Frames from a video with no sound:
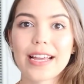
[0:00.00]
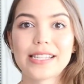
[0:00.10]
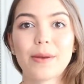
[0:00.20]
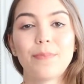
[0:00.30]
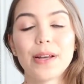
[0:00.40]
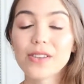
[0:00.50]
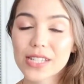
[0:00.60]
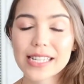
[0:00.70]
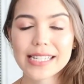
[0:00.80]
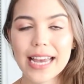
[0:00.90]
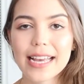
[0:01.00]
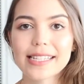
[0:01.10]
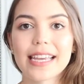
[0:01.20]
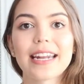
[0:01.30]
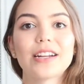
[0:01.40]
It's a built-in
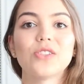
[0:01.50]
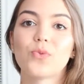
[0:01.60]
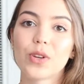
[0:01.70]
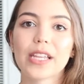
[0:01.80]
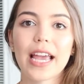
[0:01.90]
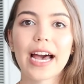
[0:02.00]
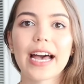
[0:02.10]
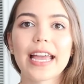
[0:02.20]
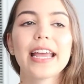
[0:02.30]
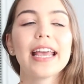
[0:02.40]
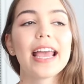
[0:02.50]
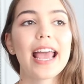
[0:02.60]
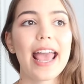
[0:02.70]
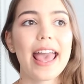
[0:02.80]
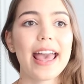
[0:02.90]
desk and it is really high
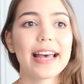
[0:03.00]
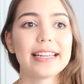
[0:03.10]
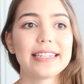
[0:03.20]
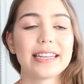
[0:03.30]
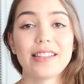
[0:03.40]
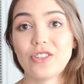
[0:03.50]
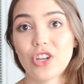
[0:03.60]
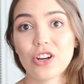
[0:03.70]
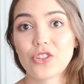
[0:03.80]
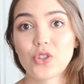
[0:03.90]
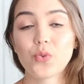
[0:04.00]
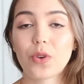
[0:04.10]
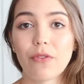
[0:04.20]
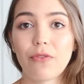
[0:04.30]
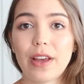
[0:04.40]
and the chair just
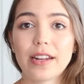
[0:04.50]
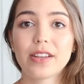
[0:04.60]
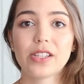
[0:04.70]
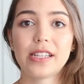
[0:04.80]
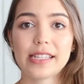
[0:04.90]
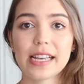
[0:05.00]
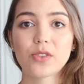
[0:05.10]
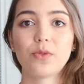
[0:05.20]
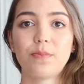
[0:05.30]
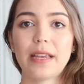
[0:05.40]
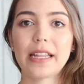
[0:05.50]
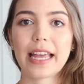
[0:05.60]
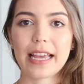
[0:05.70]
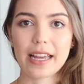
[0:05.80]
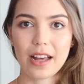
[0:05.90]
wouldn't fit because the desk would be like